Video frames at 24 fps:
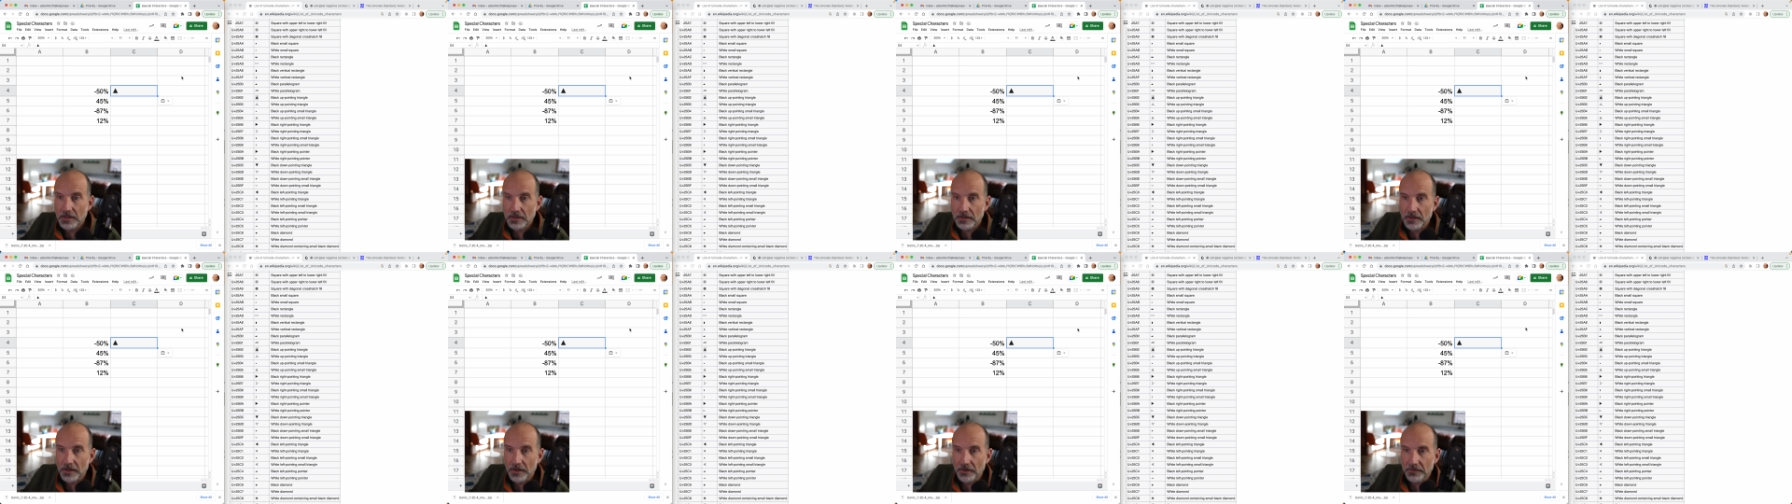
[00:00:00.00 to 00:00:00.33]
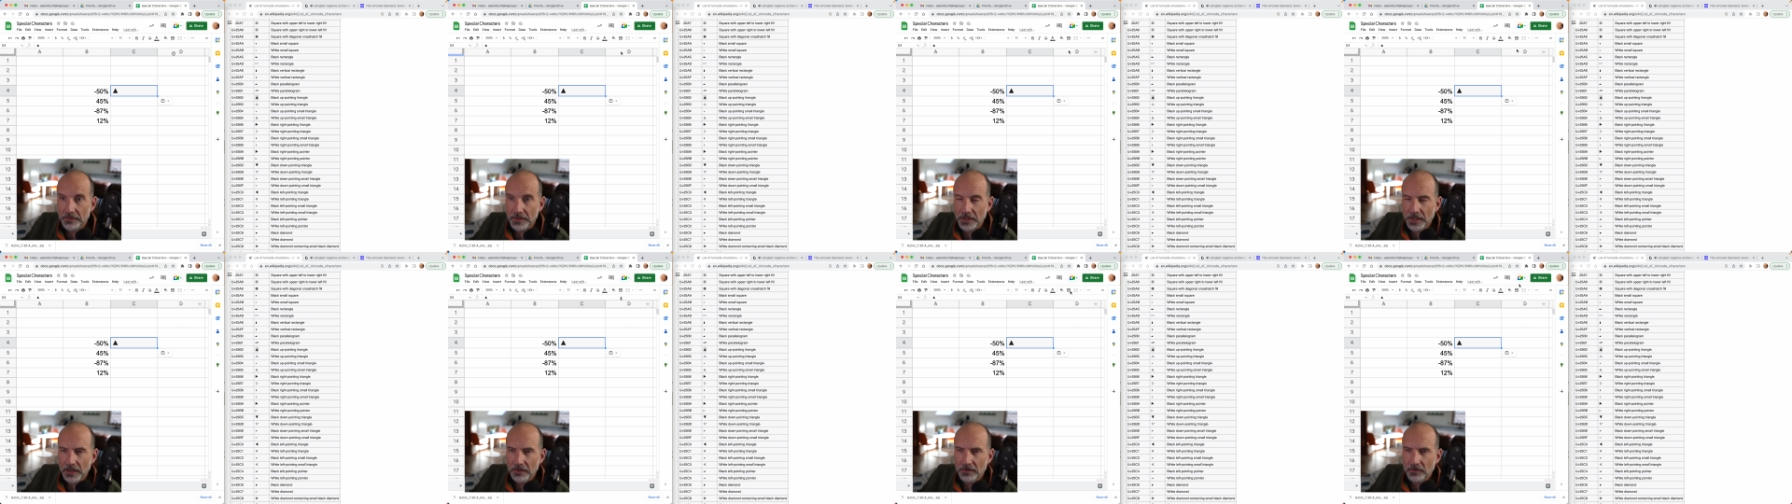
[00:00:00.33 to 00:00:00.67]
Uh,
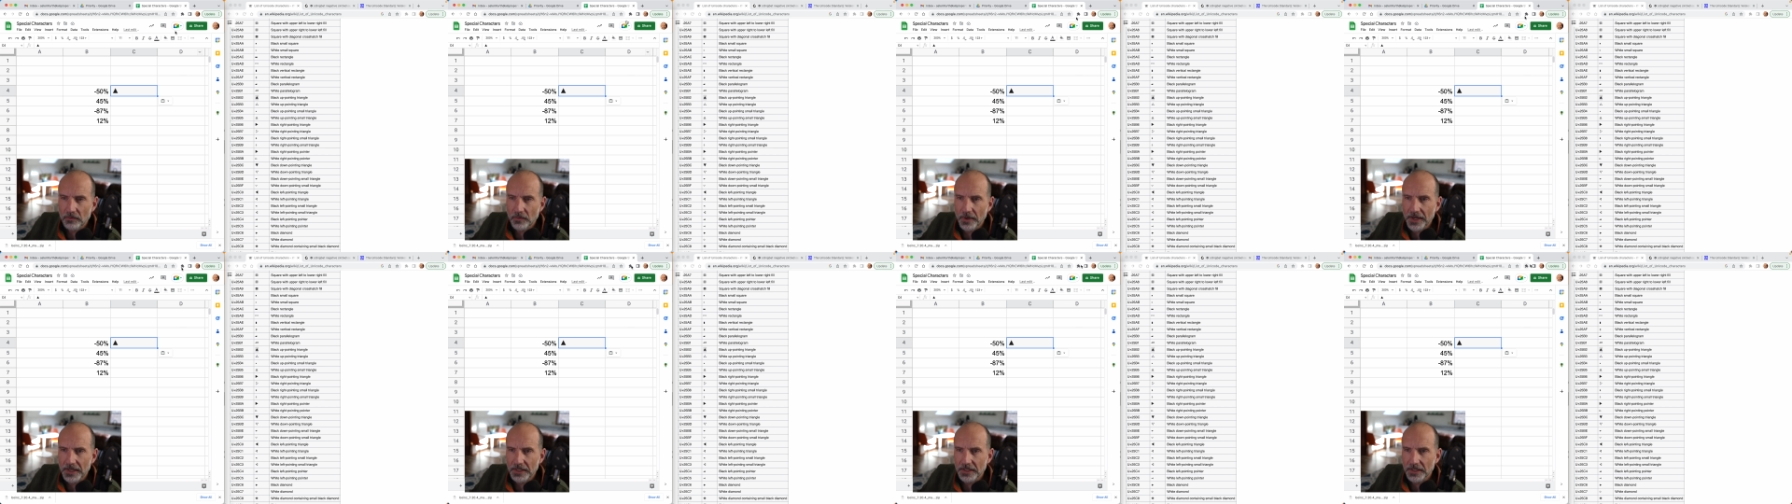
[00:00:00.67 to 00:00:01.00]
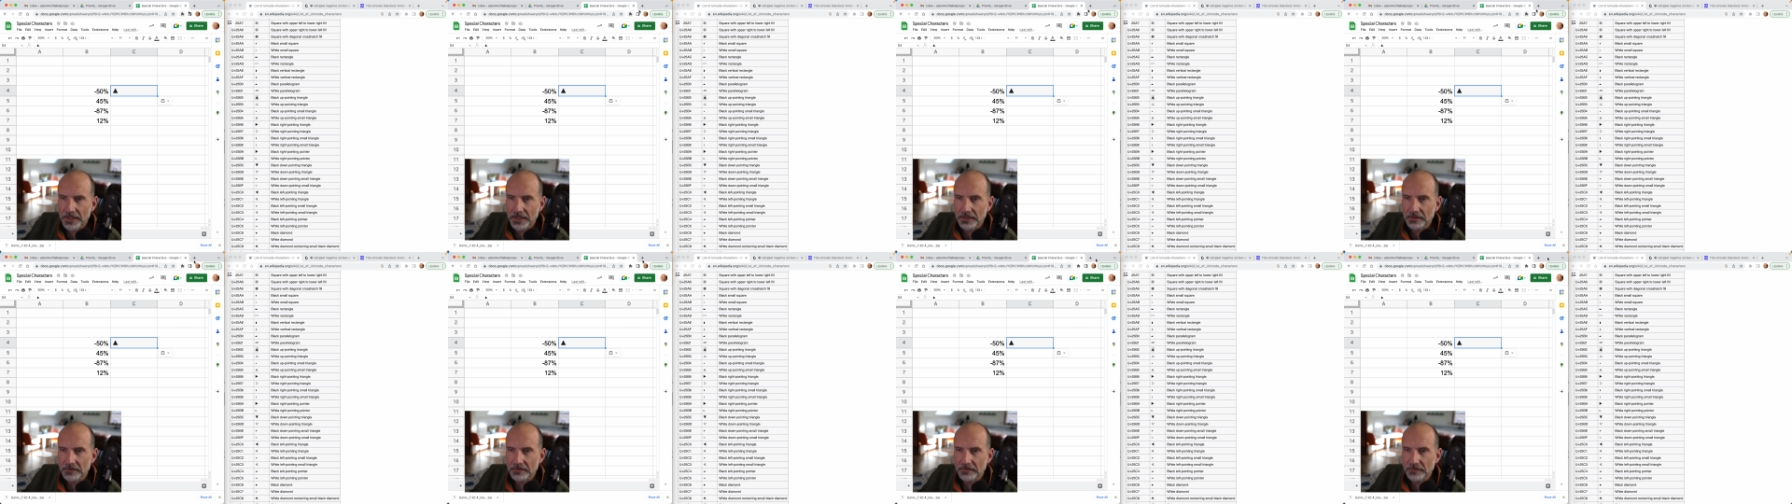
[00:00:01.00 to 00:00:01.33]
the other way to
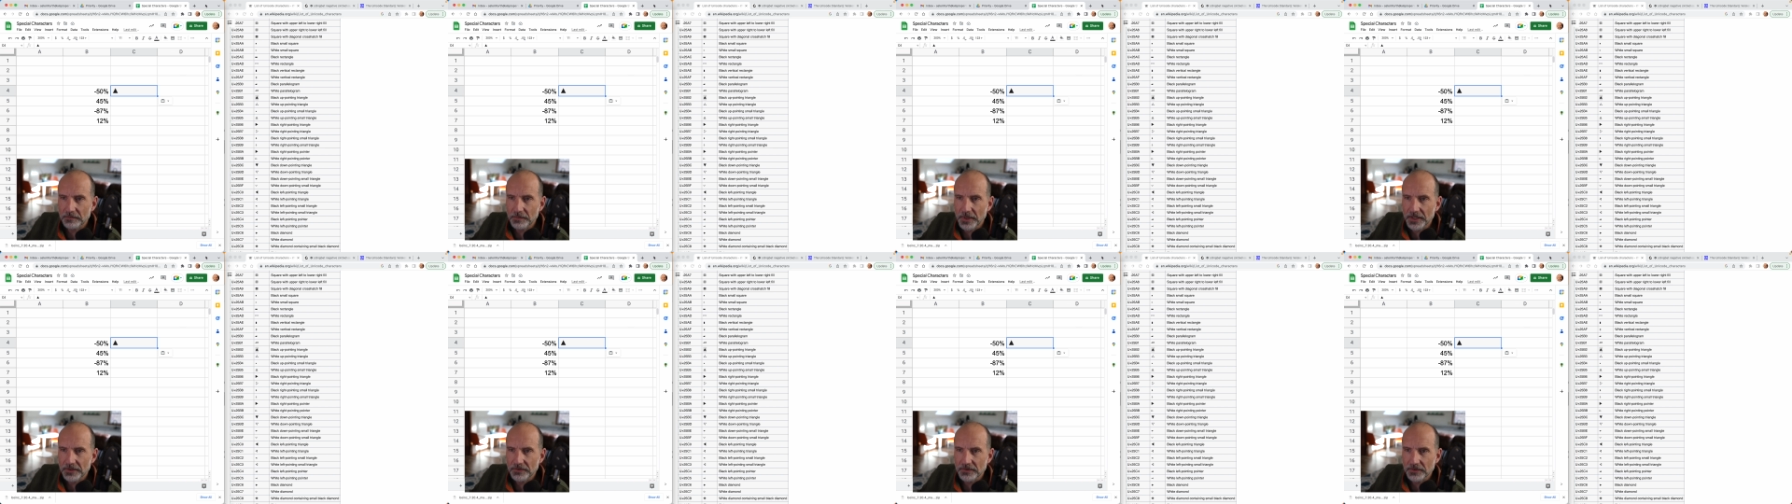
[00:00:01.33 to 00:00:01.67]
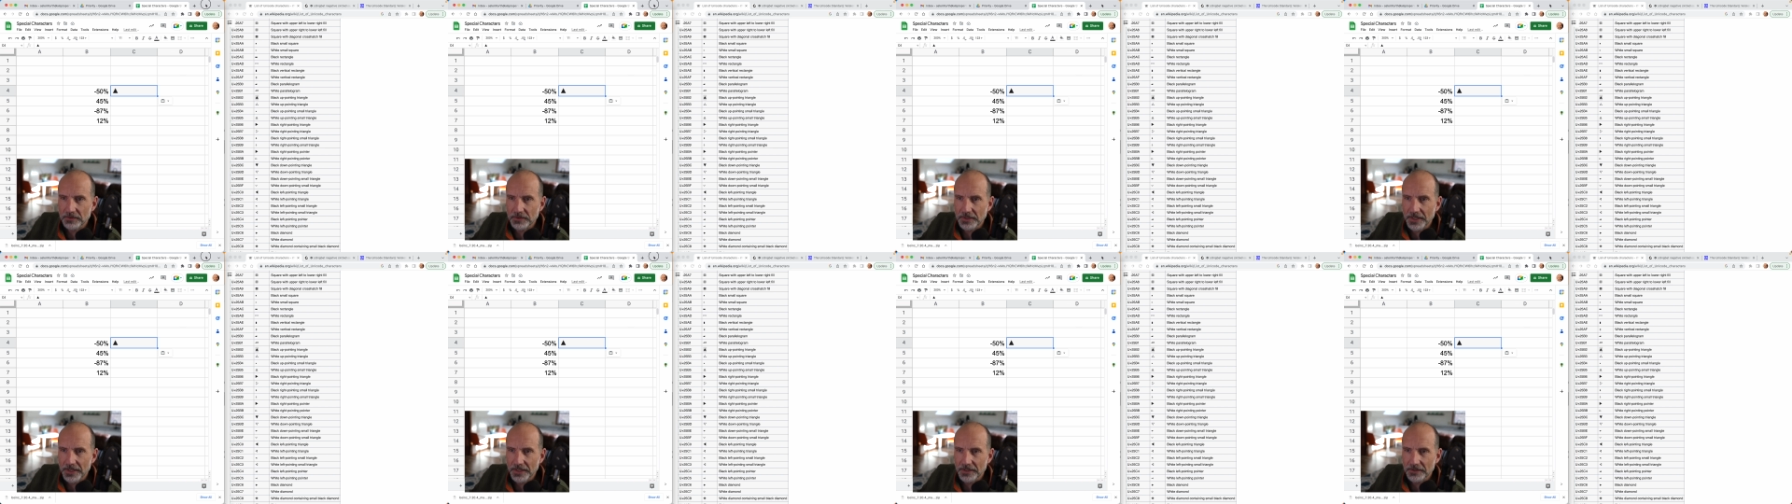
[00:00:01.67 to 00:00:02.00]
get a
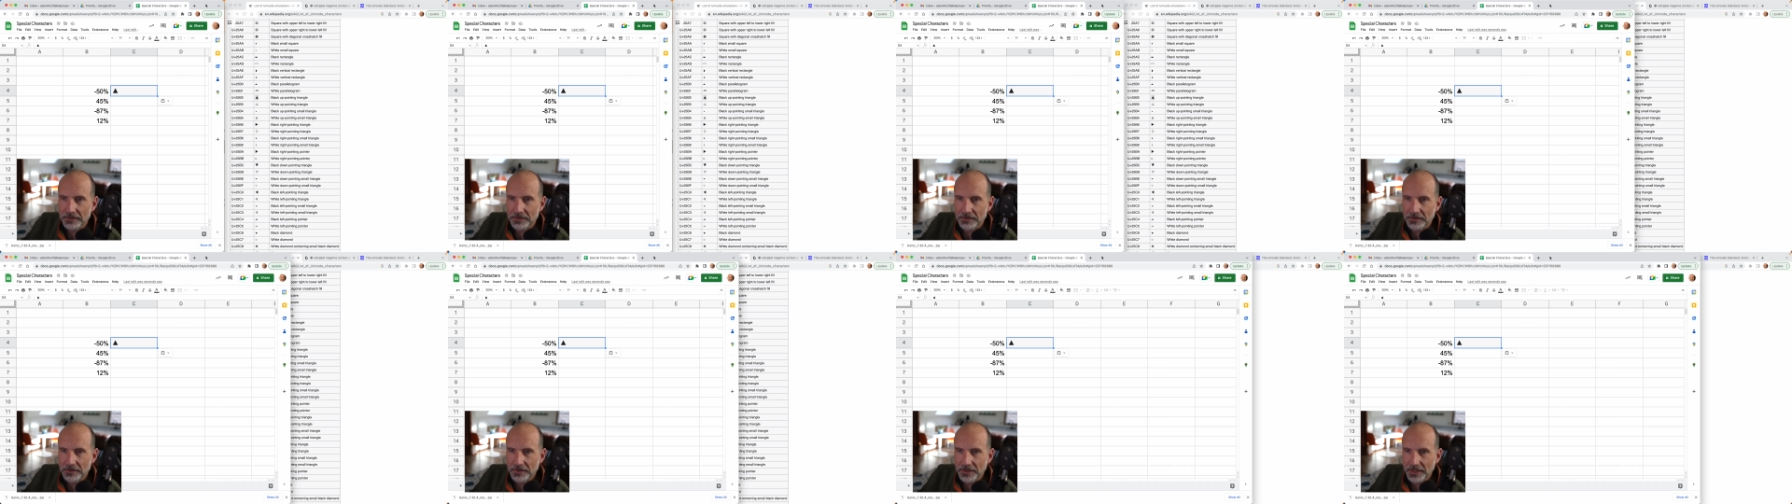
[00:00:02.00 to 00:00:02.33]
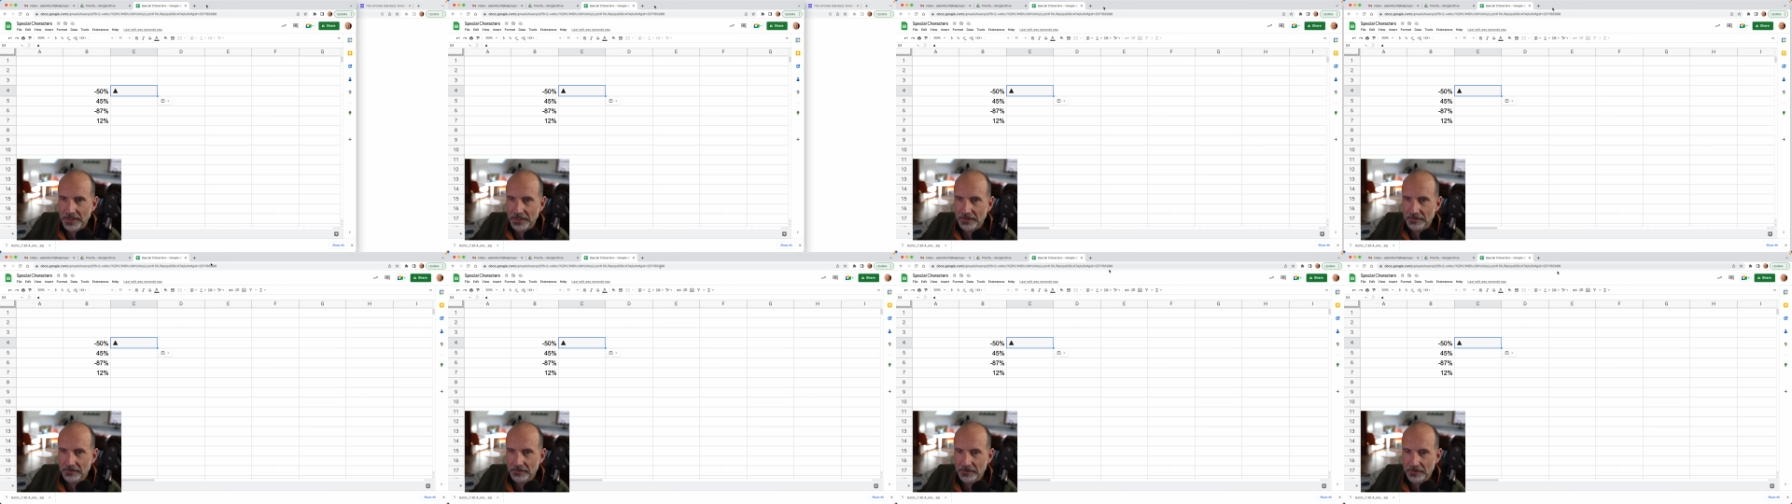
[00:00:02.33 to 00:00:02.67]
special character
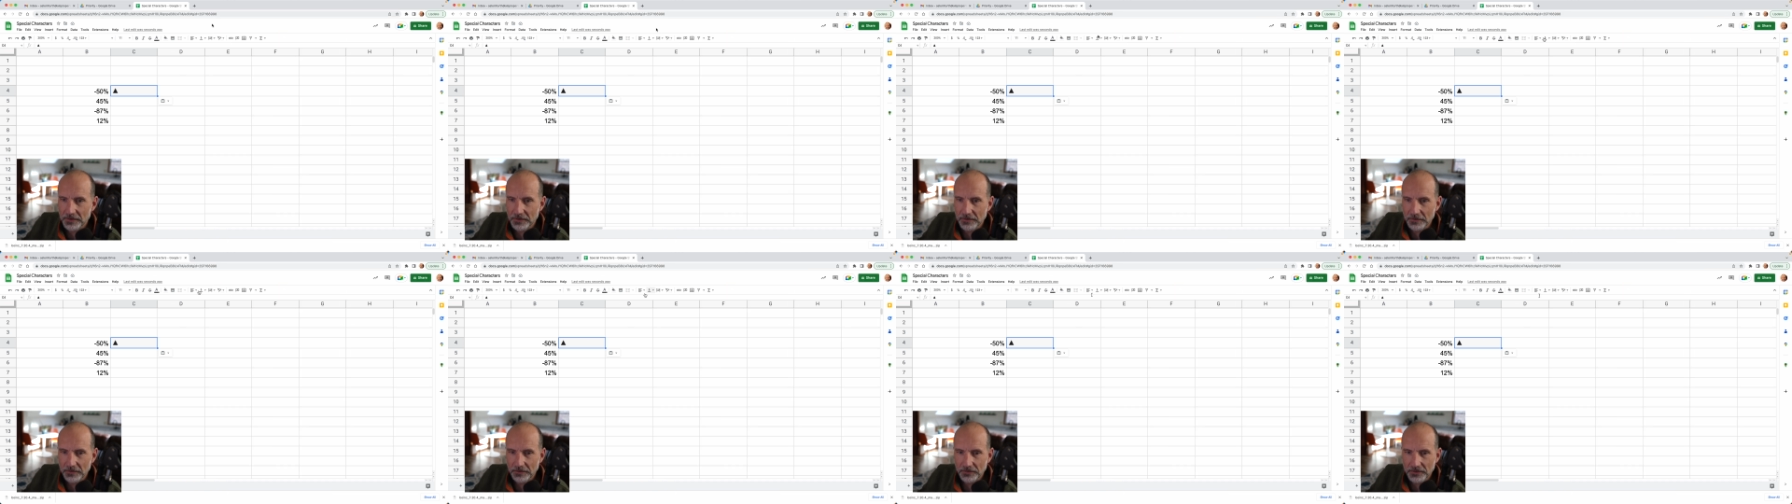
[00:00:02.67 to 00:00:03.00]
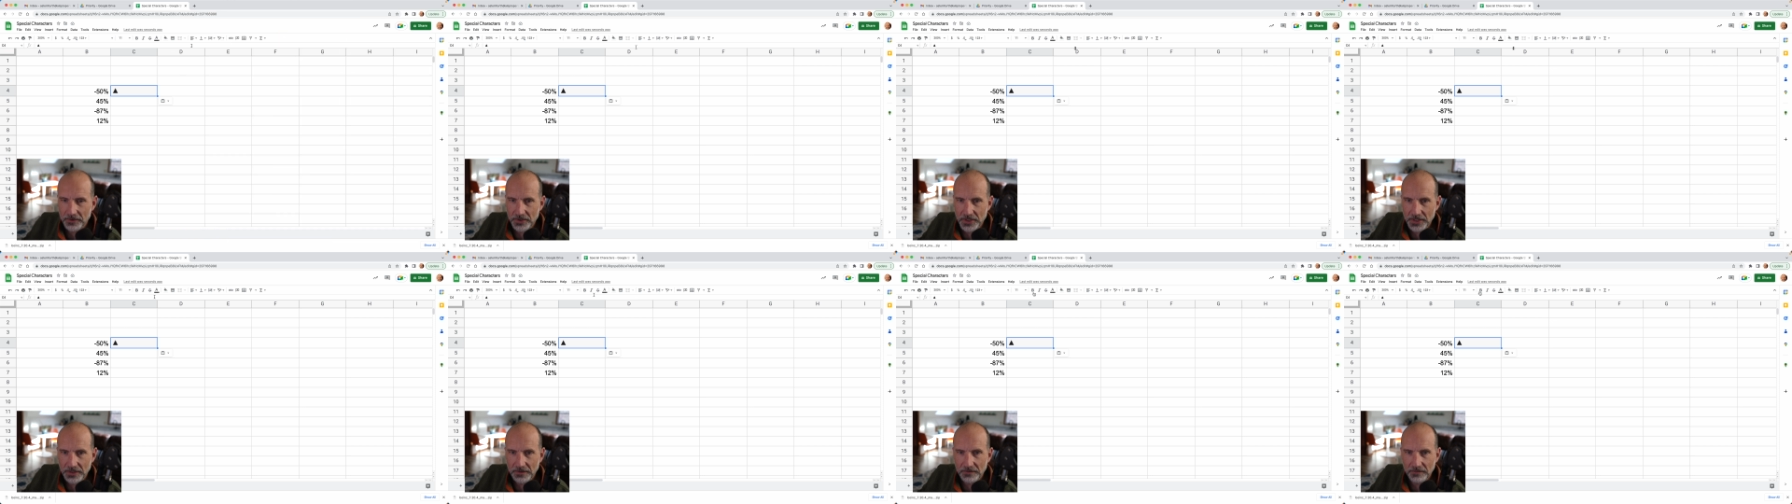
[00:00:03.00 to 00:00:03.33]
into Google
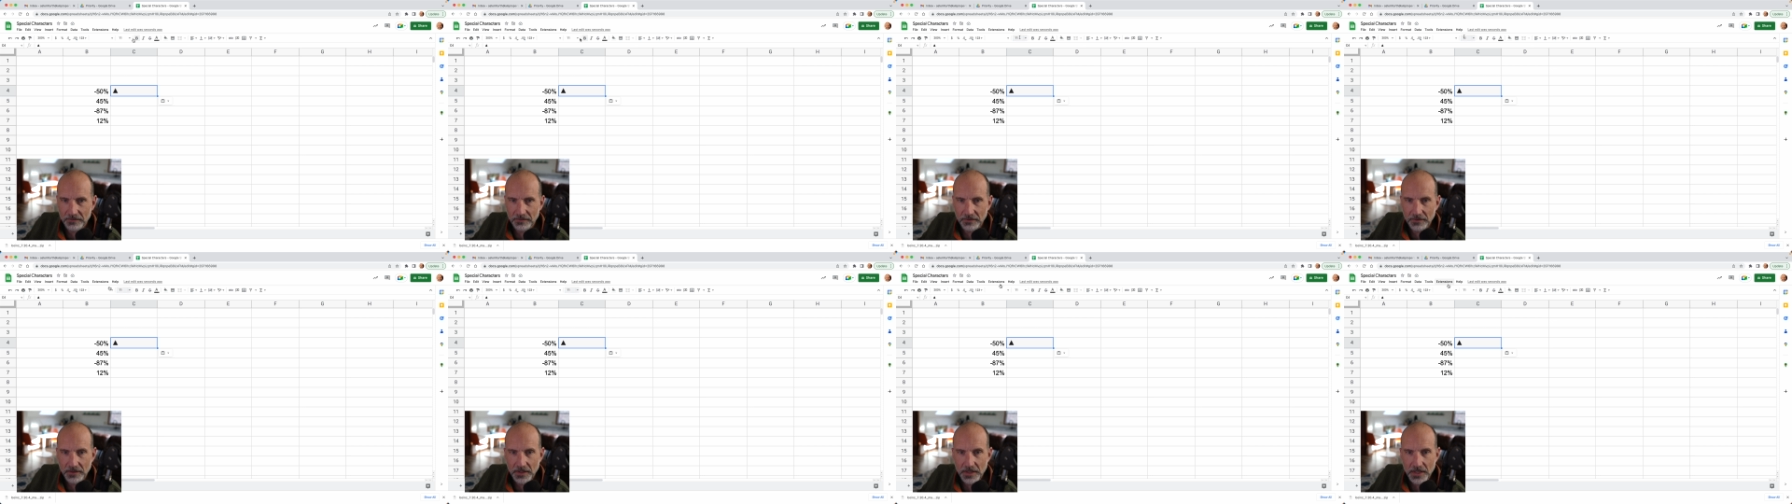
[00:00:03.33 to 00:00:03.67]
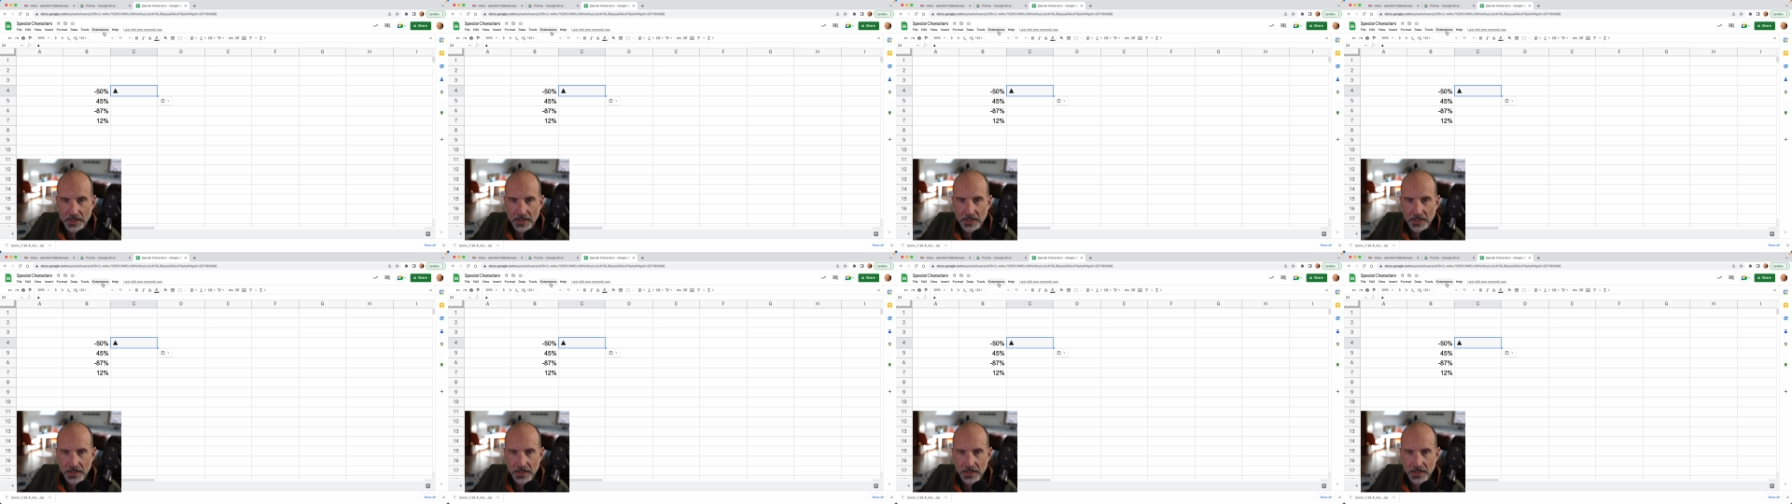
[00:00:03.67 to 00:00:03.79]
Sheets